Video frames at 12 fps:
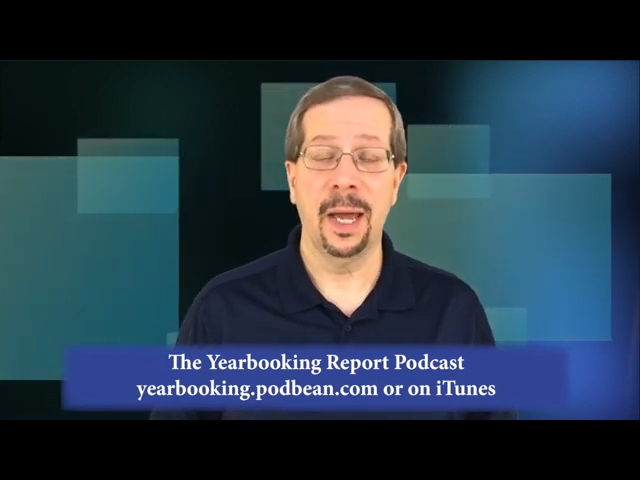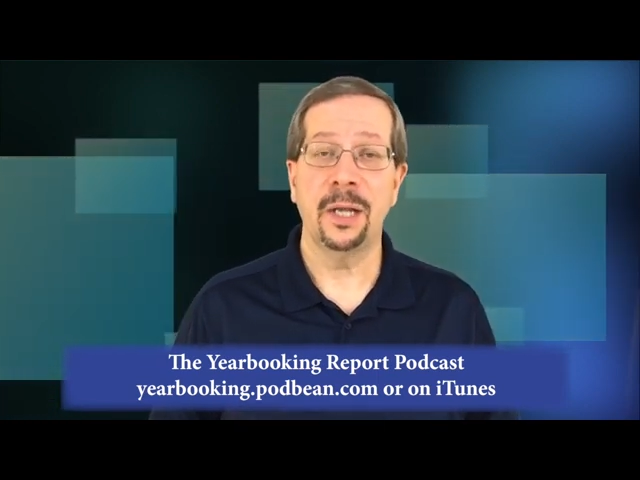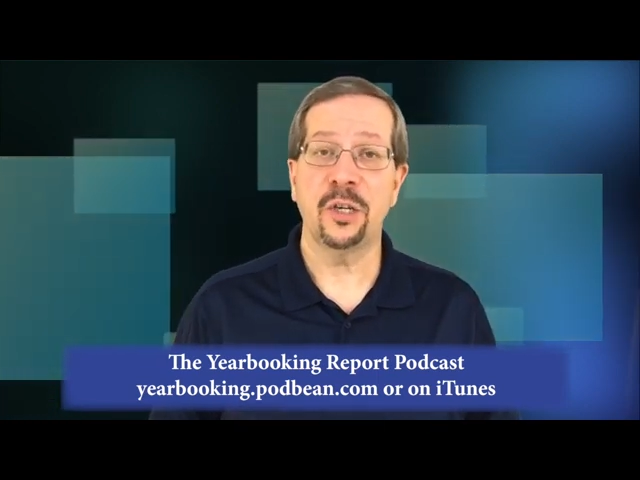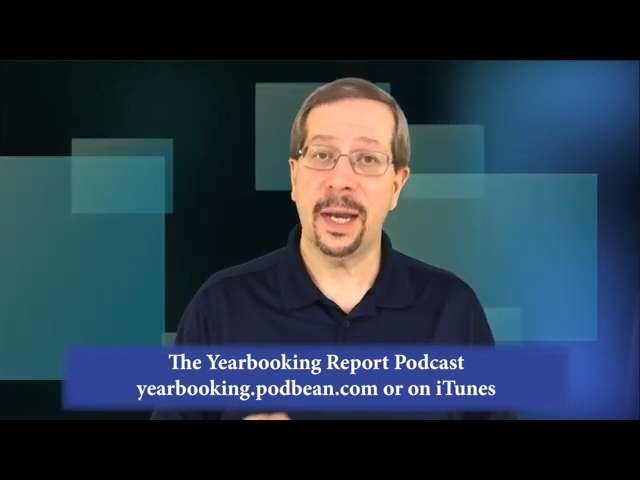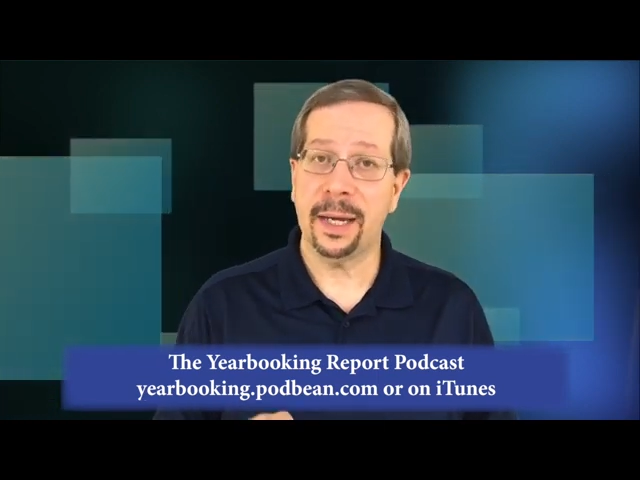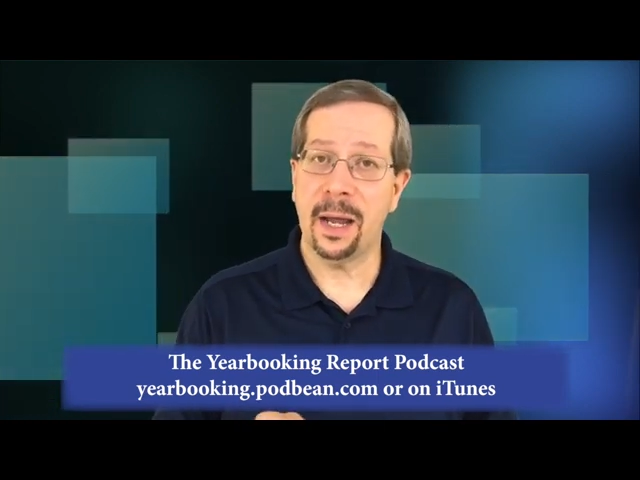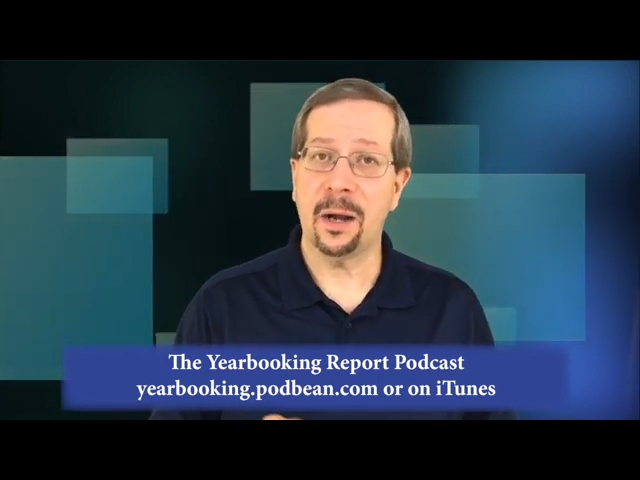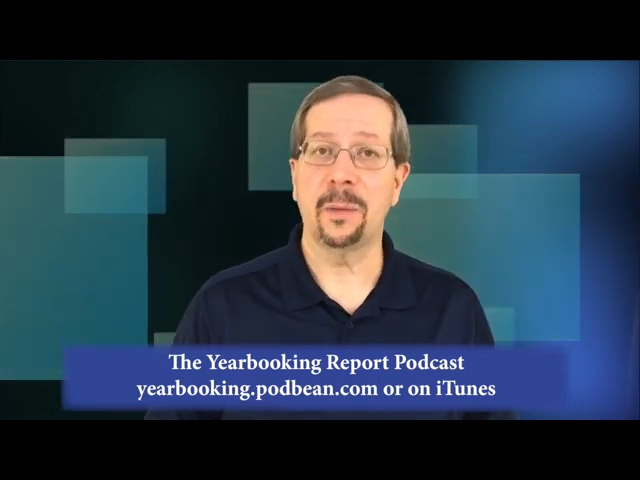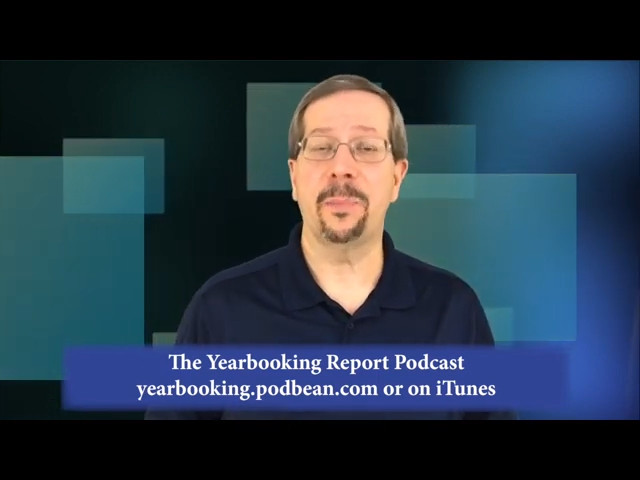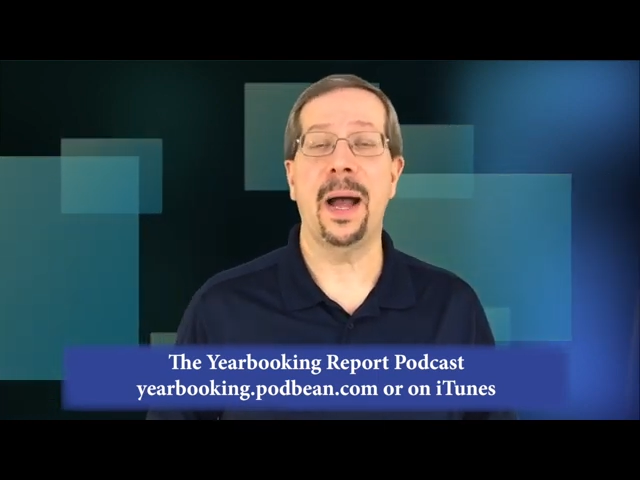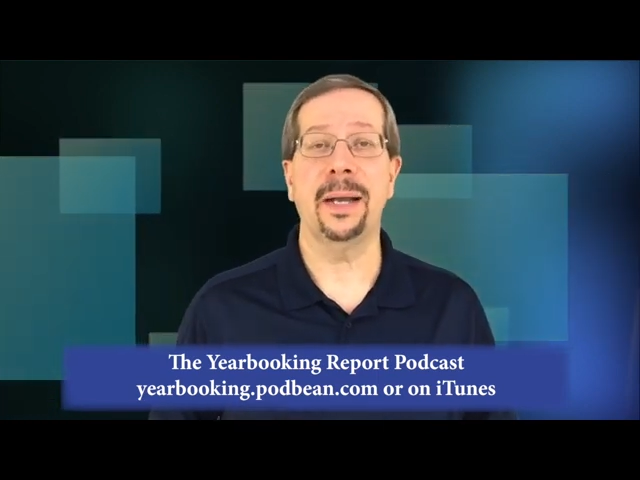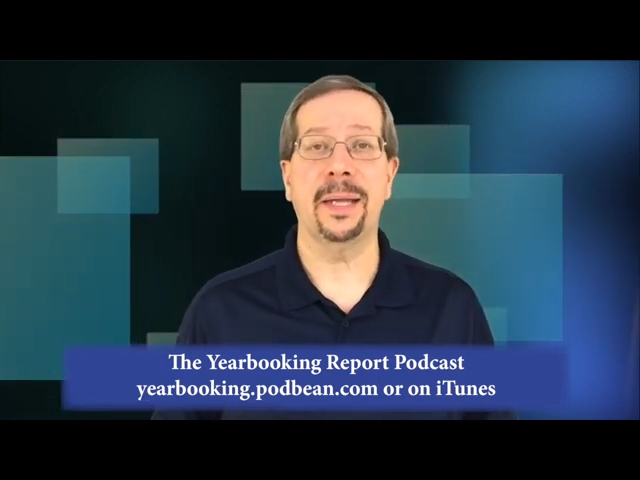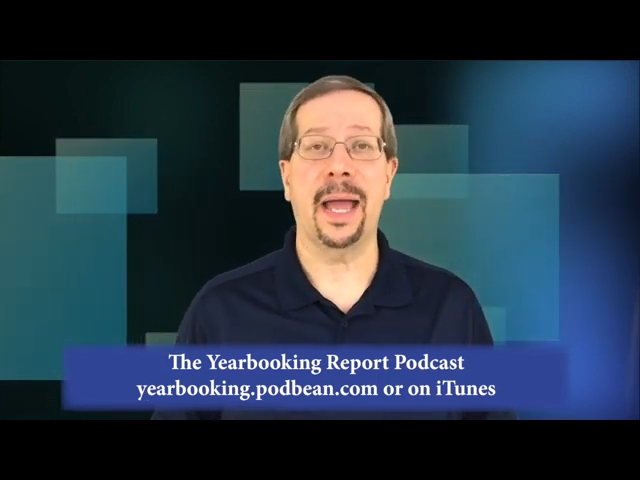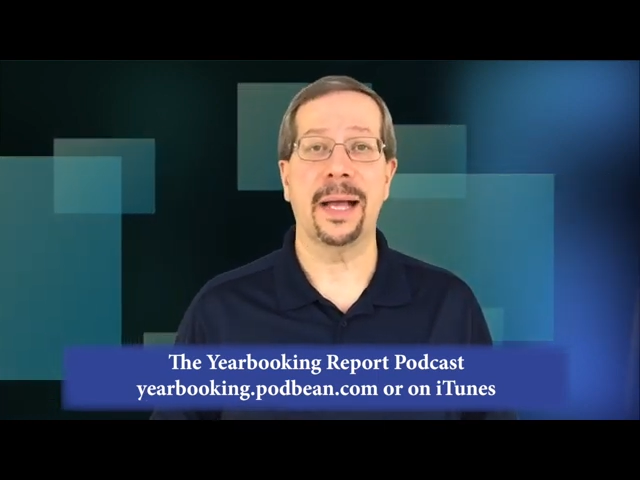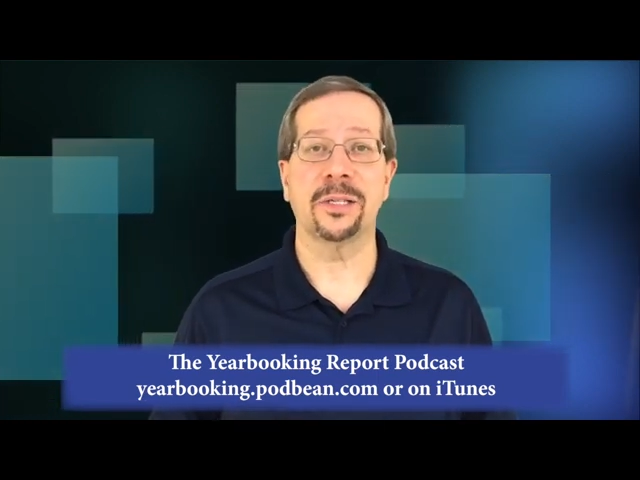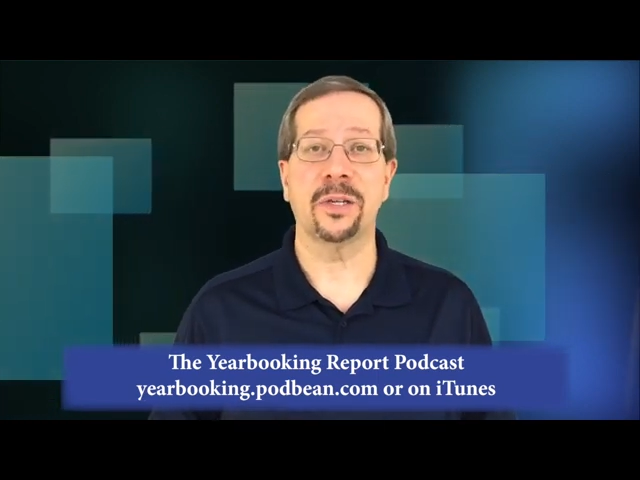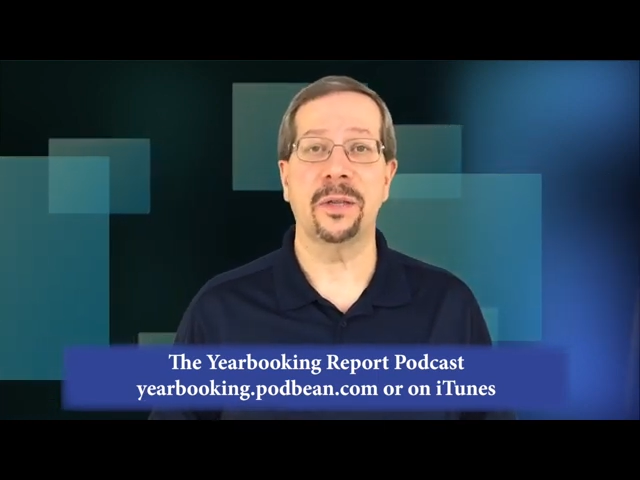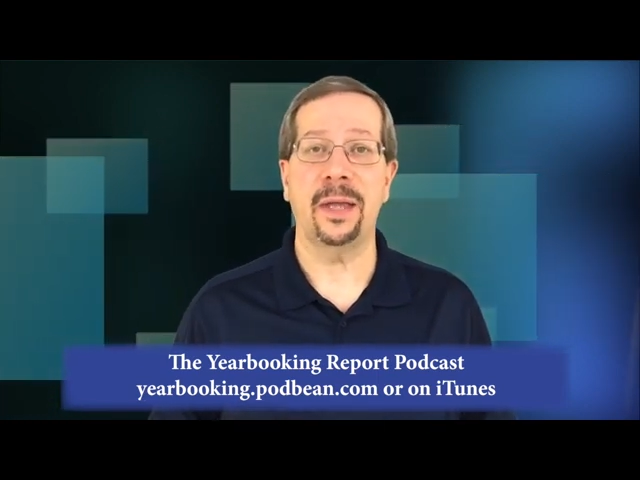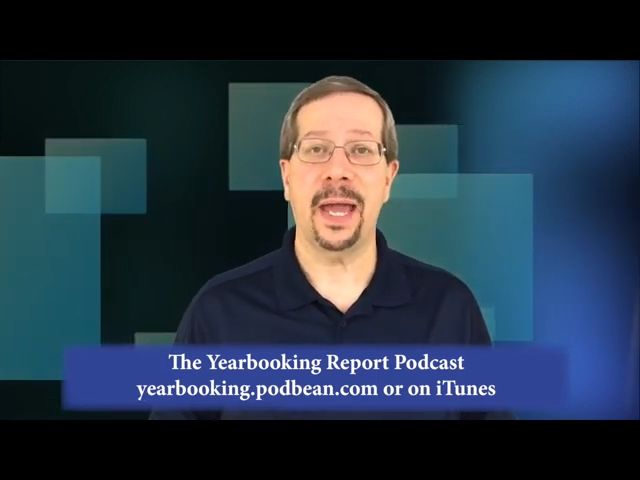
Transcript: check out our podcast at the